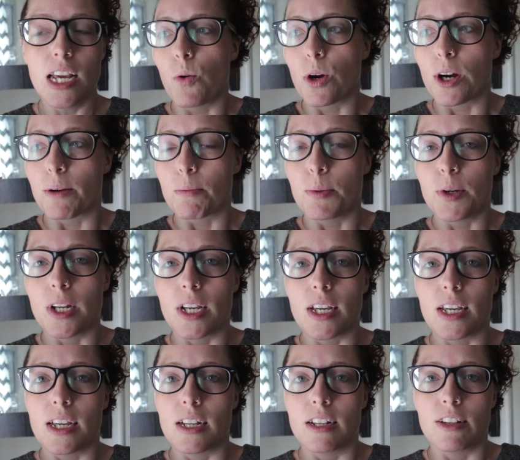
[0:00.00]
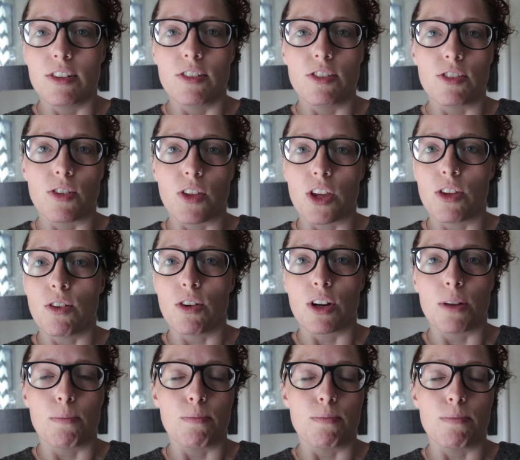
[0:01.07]
or put it in so that you
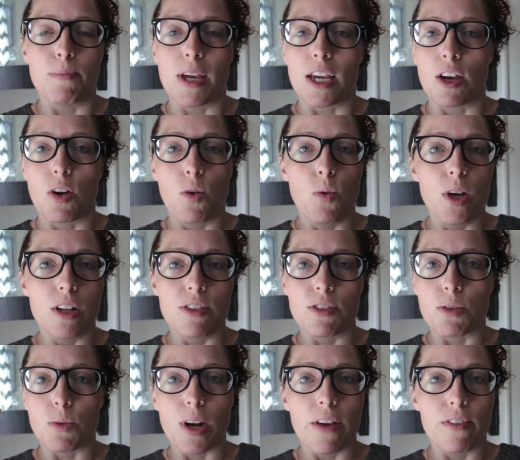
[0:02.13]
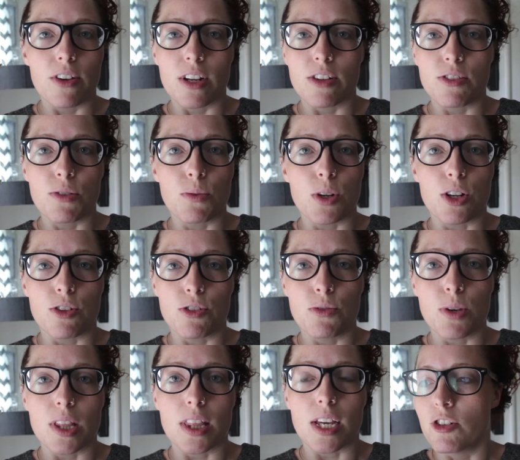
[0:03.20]
can make a quilt or whatever it is you want to do
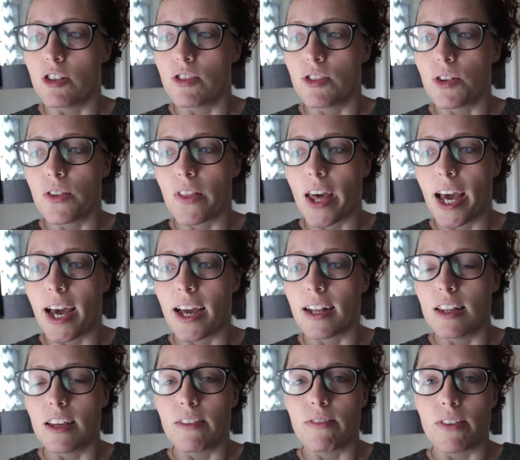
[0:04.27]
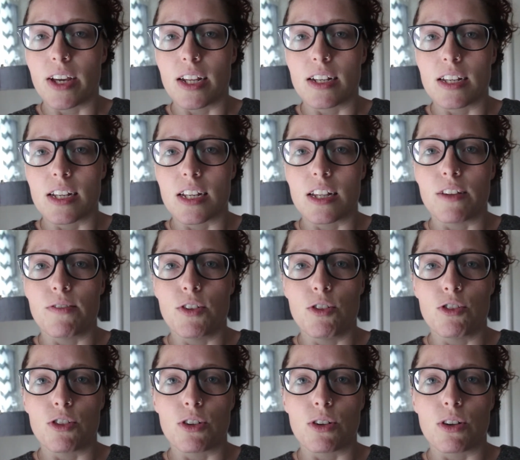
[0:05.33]
with it, just so that in the event in the
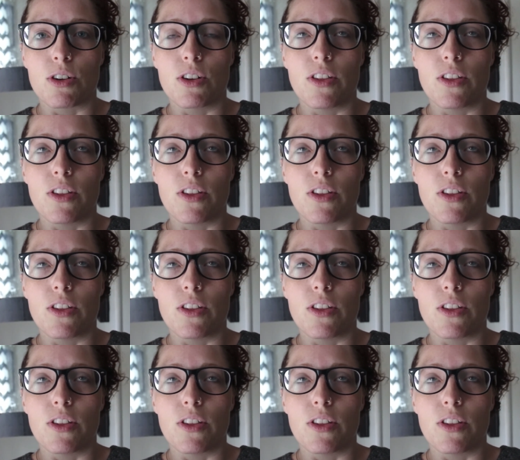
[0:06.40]
future